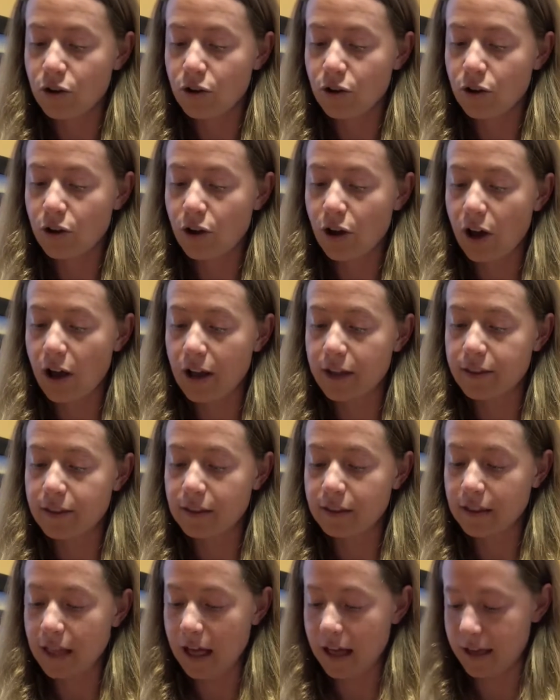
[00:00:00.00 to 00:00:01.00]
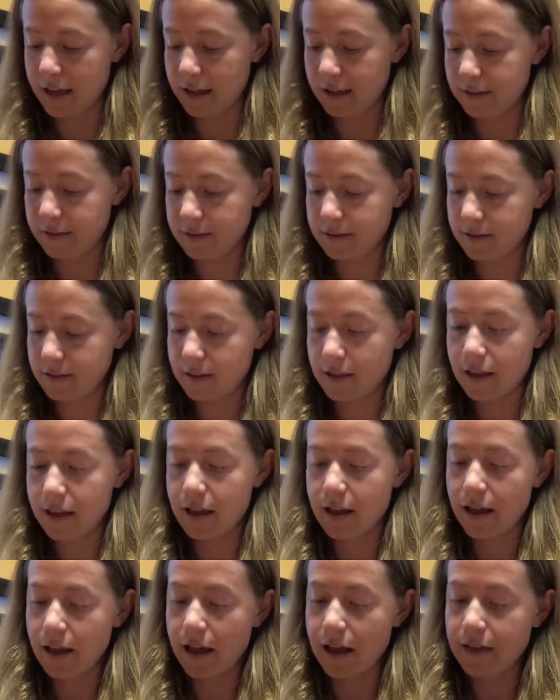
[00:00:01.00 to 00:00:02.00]
cut the lines
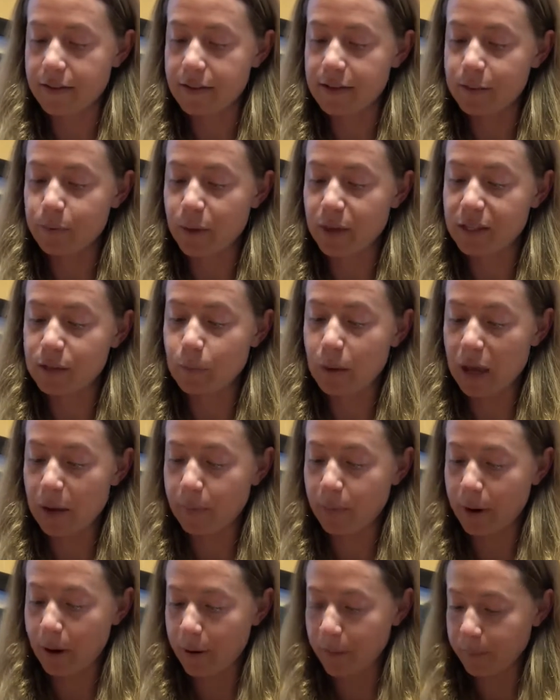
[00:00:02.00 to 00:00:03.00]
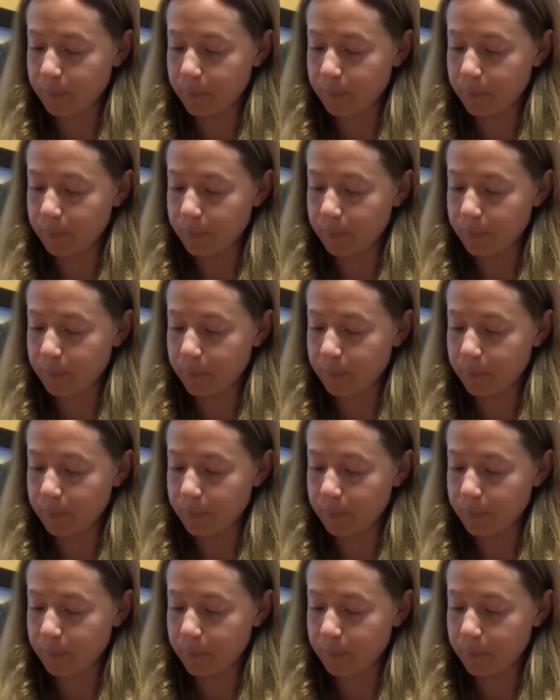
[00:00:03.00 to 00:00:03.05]
on this base paper.